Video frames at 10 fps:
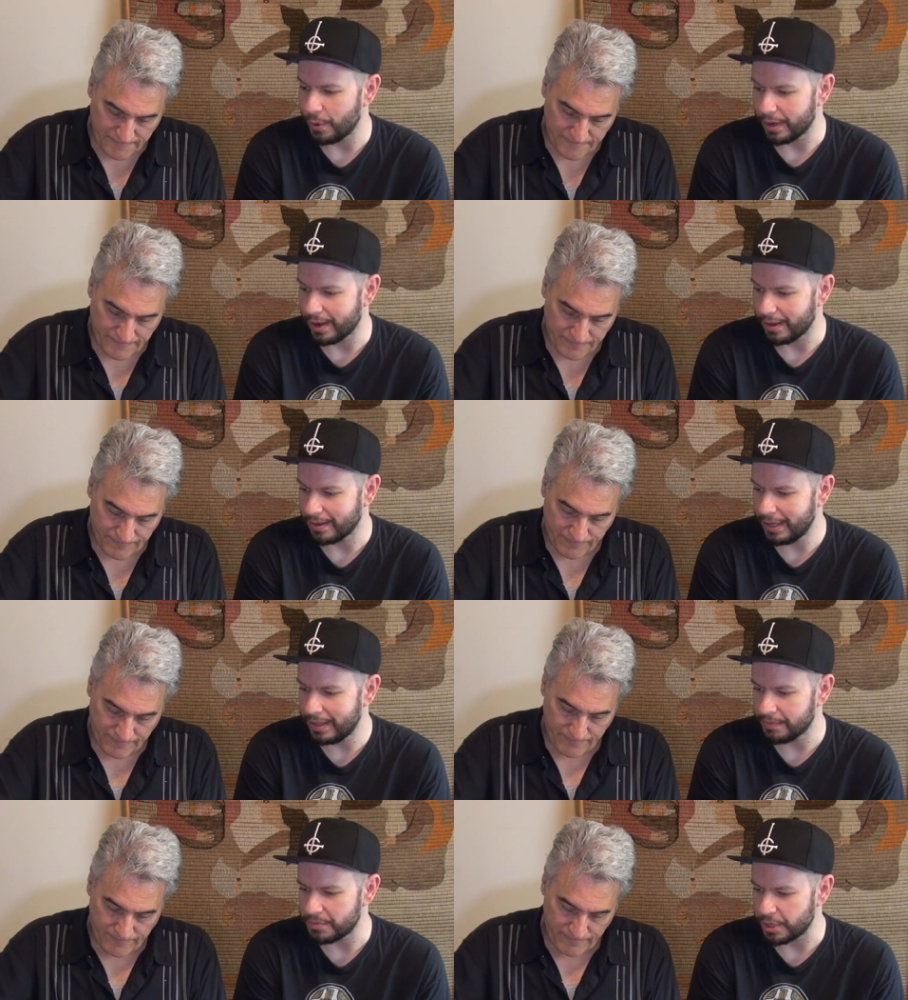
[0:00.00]
Speaker 1: Oh yeah.
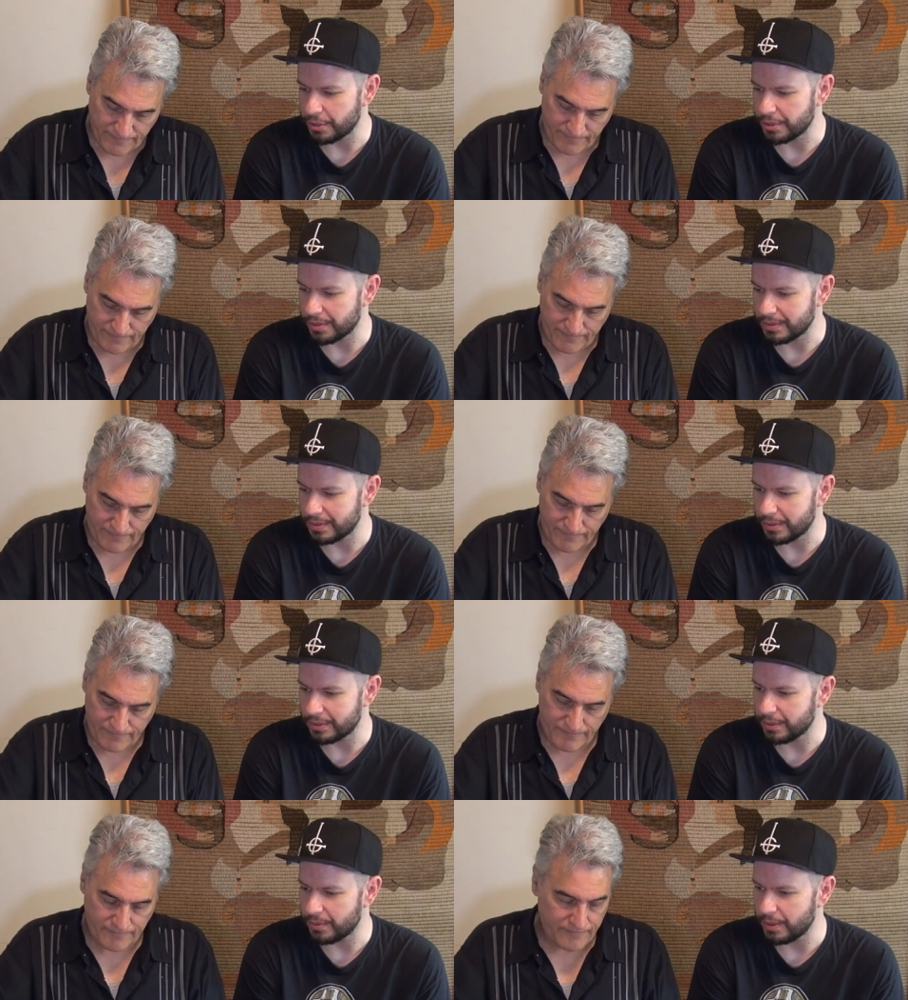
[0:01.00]
Anything from Trader Joe's is always
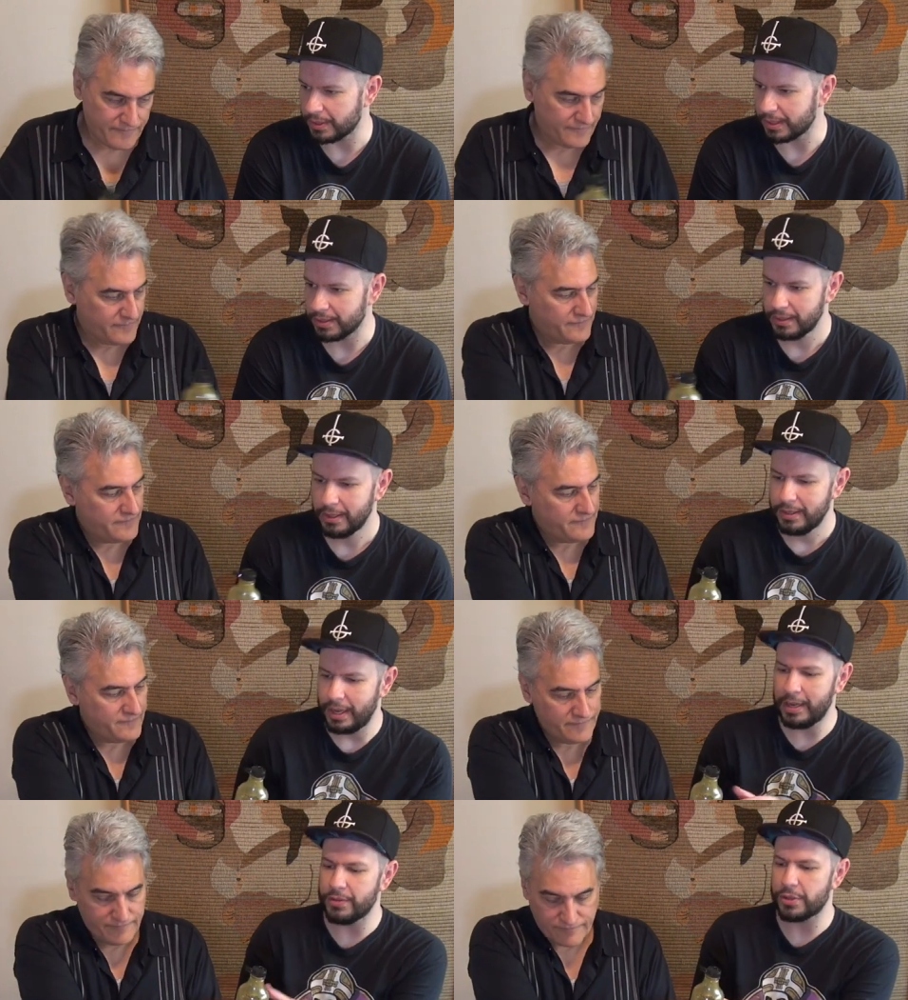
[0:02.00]
good quality.
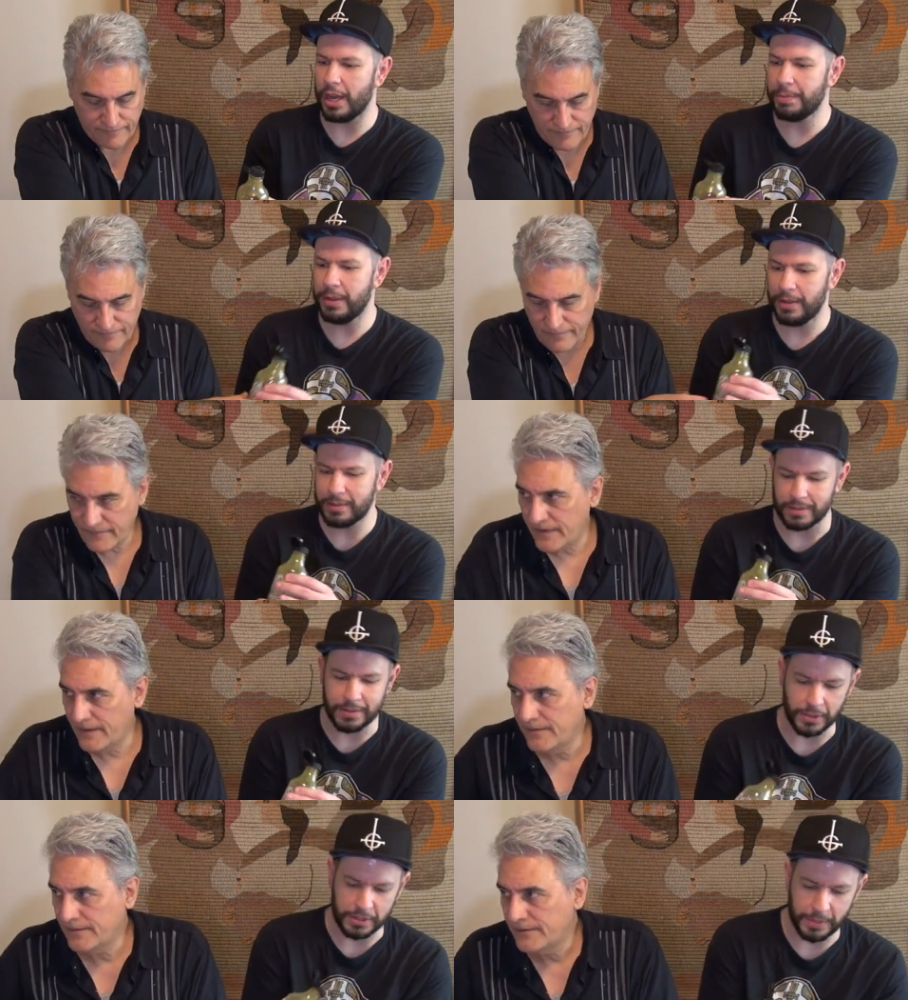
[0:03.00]
I never shop there
Speaker 2: because it's
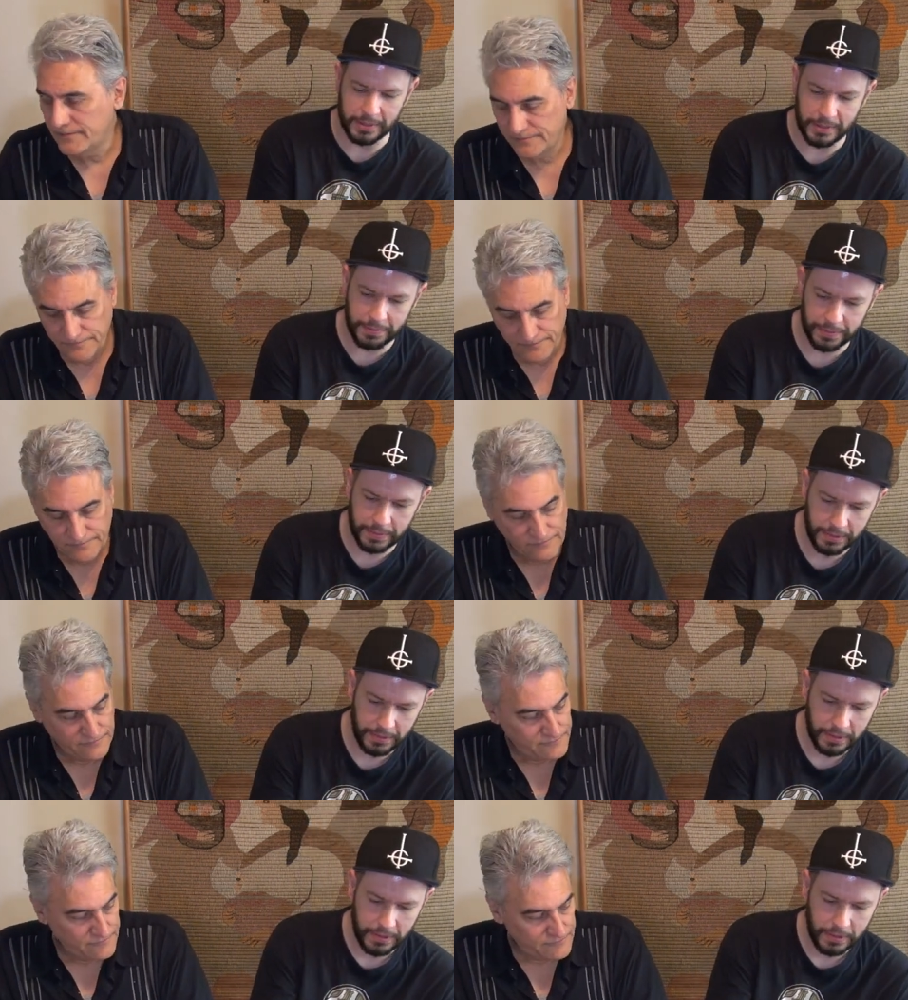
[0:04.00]
so expensive.
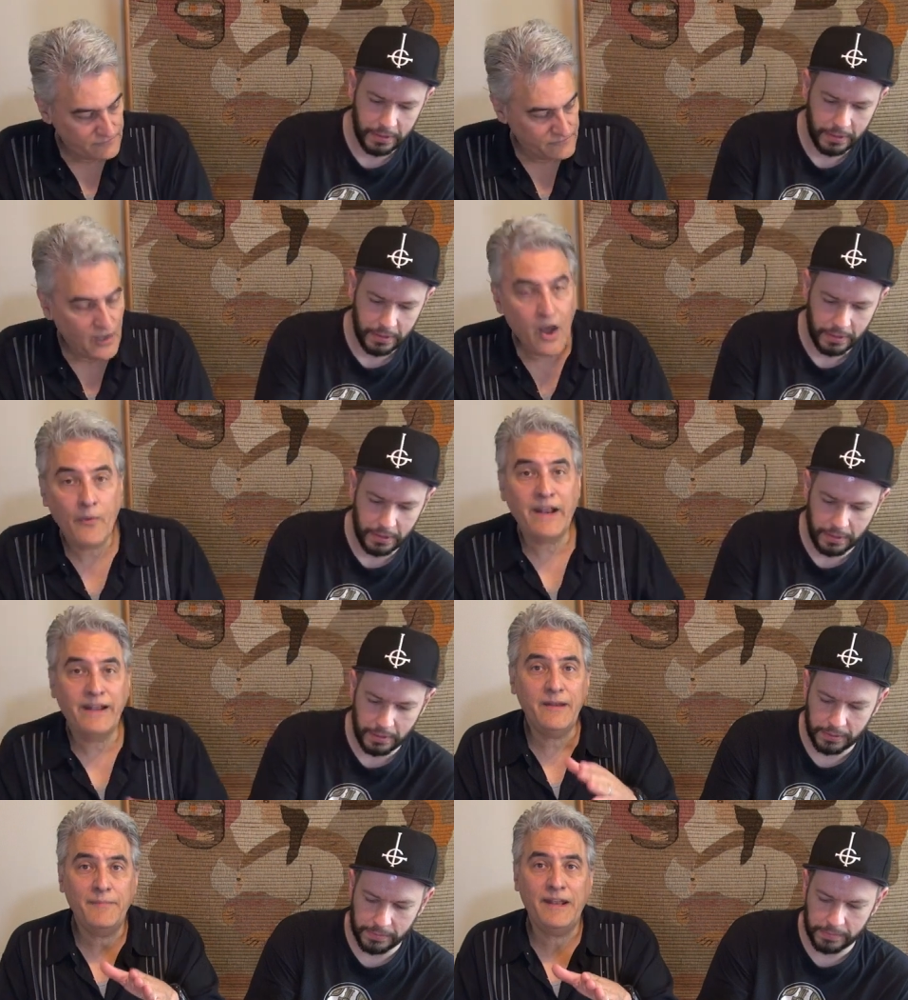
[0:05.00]
Oh, and I
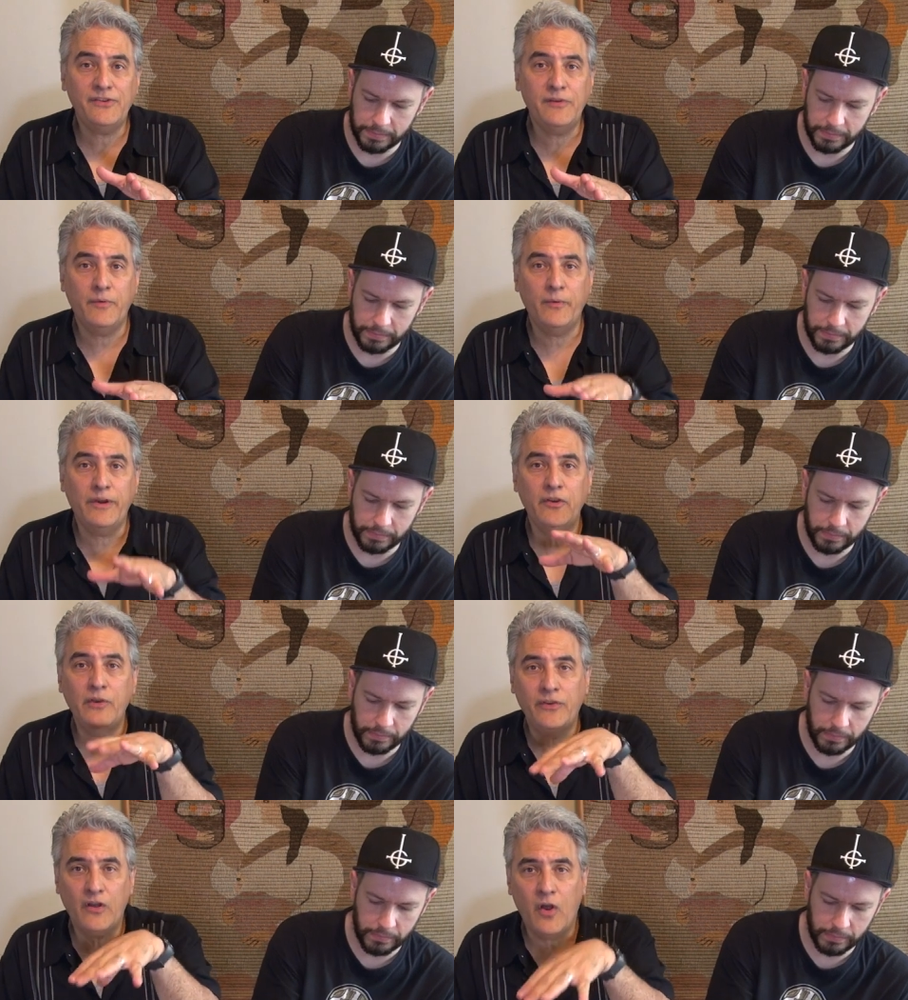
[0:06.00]
didn't mention, but we're
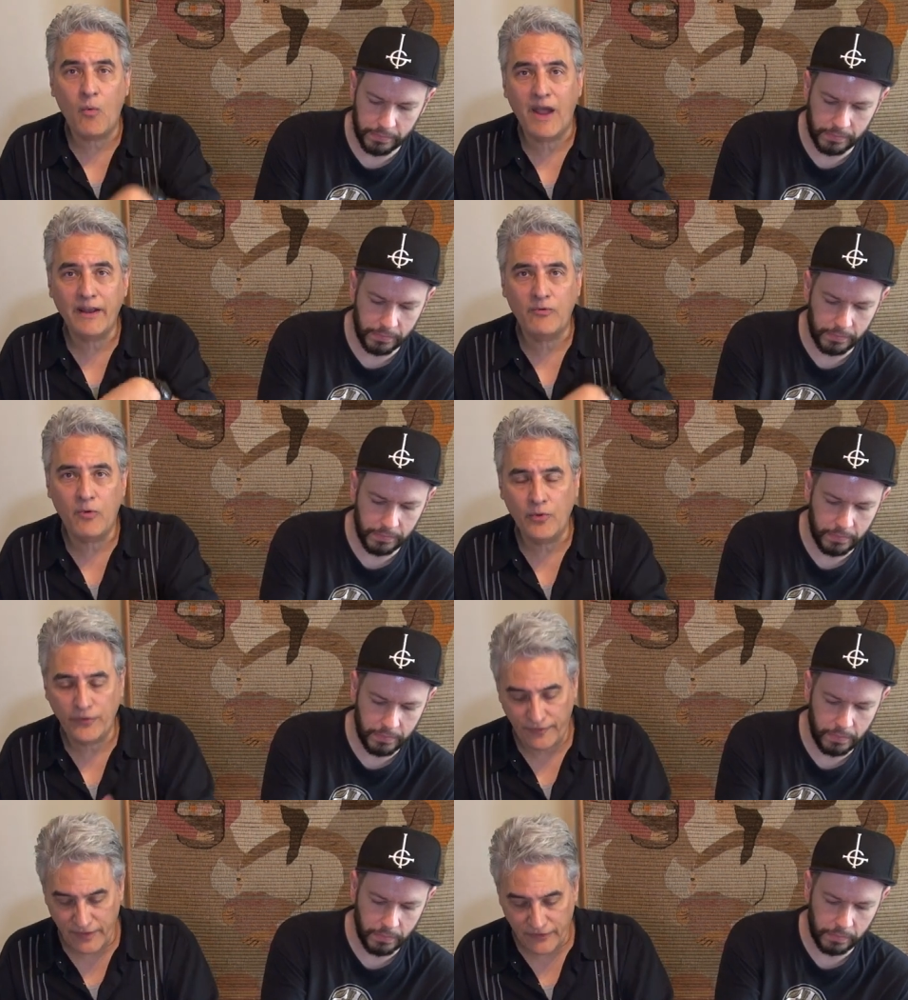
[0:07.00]
using Hawaiian rolls
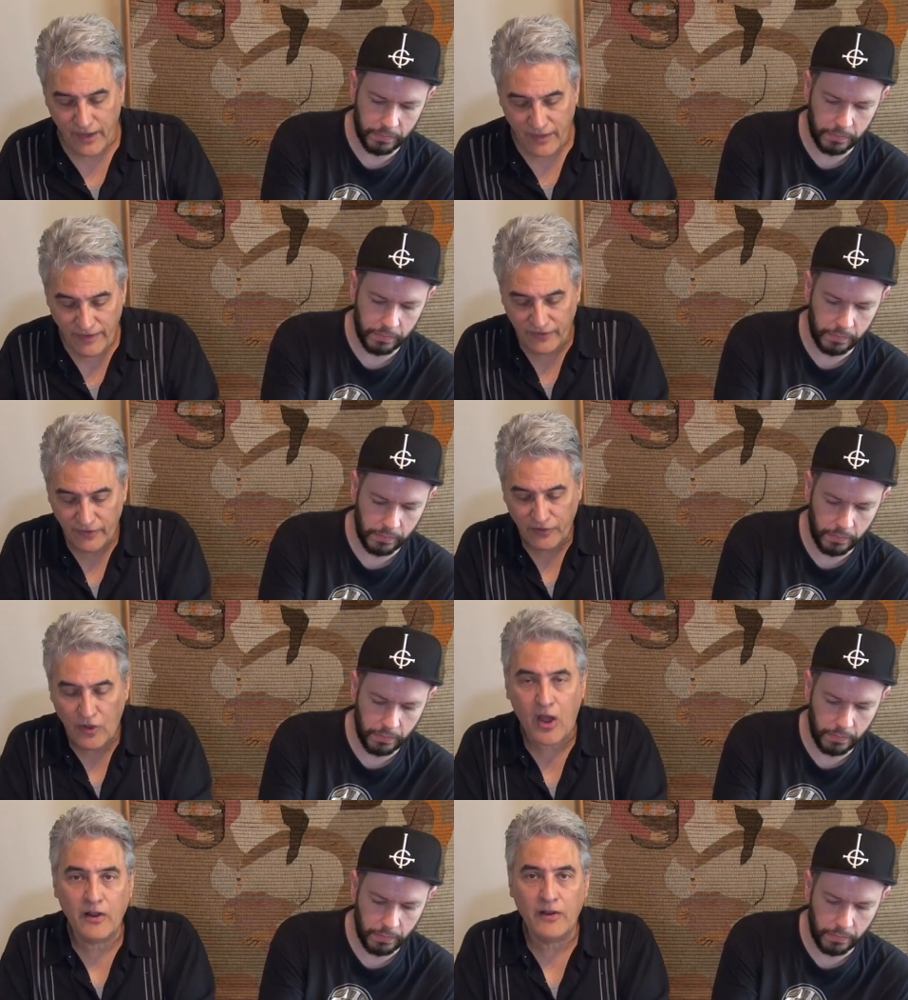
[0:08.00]
for this. These are
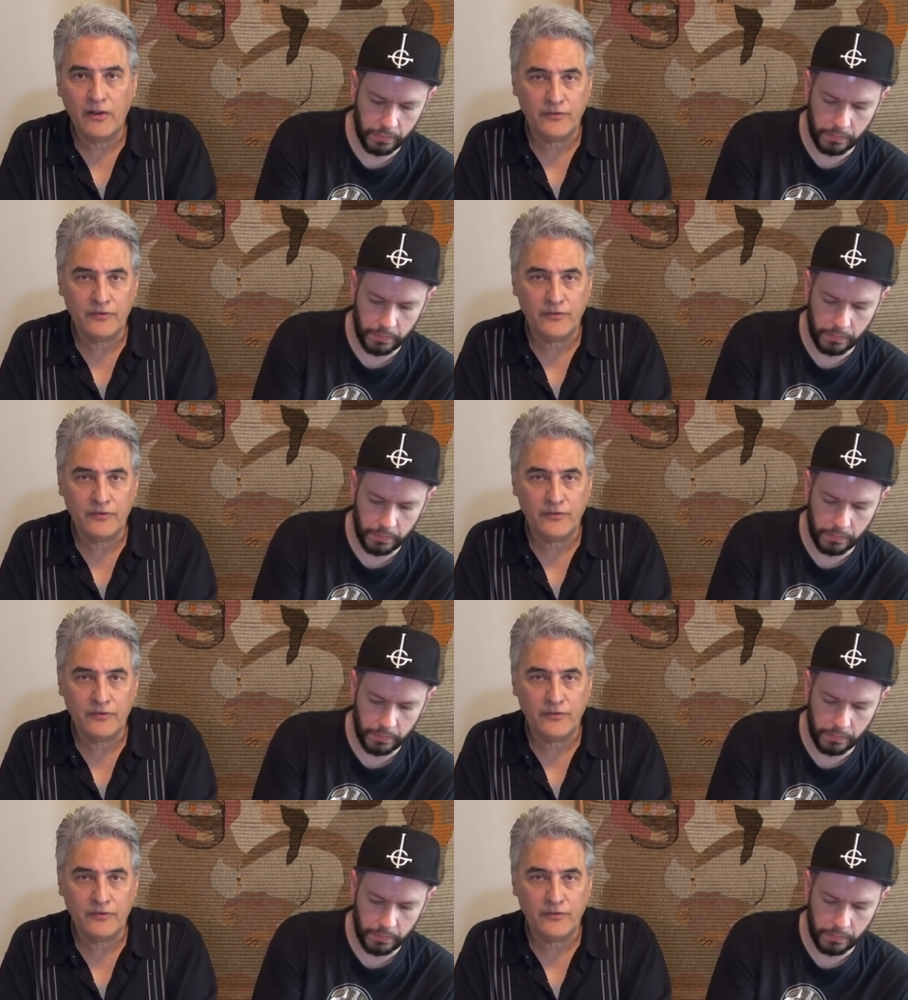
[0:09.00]
long